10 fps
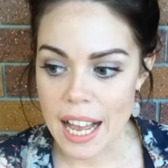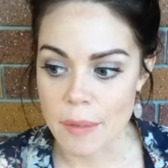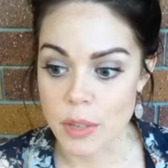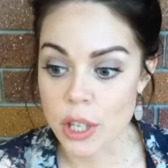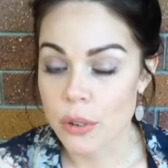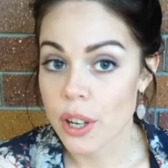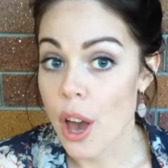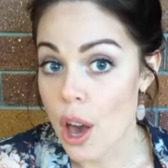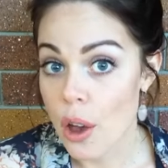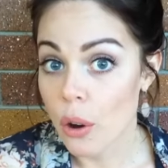um, curing
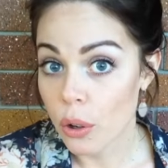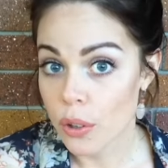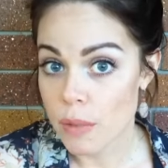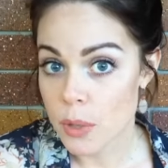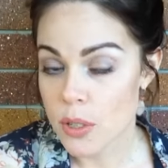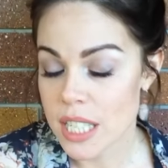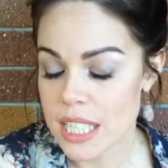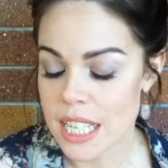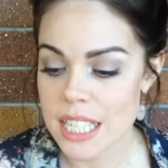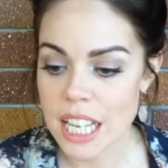her autoimmune
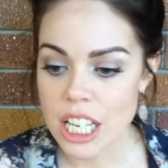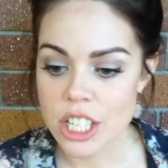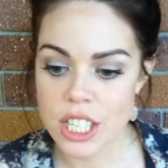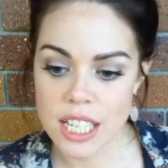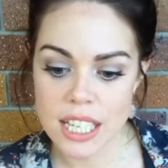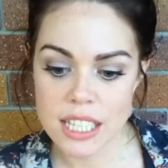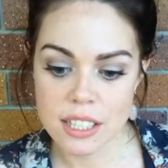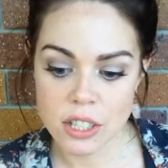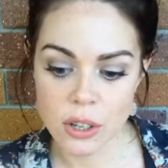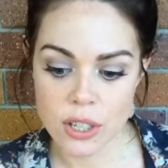disease.
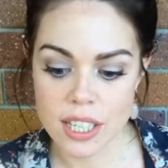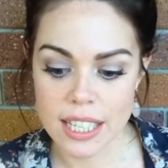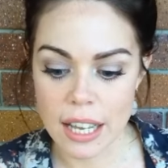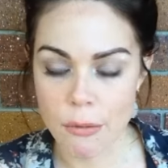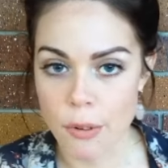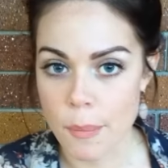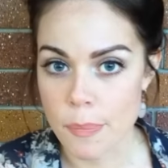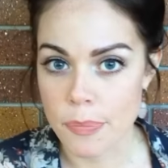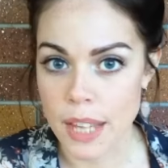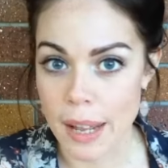She's noticed that
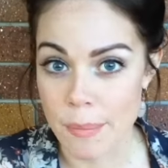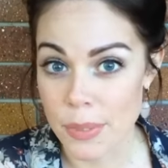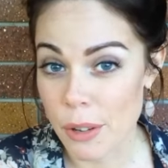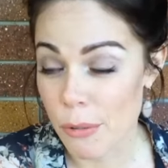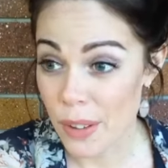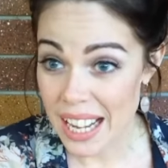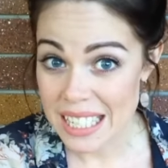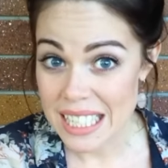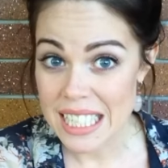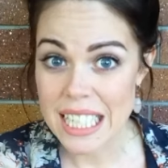from um,
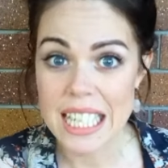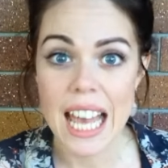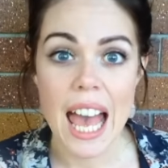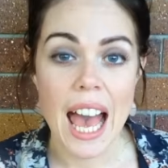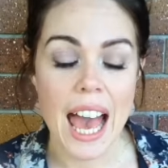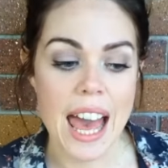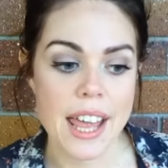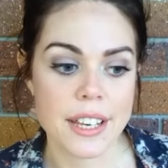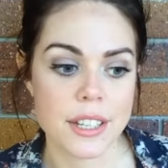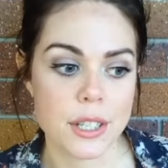fasting
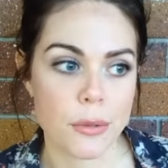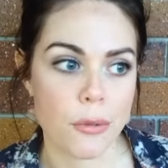and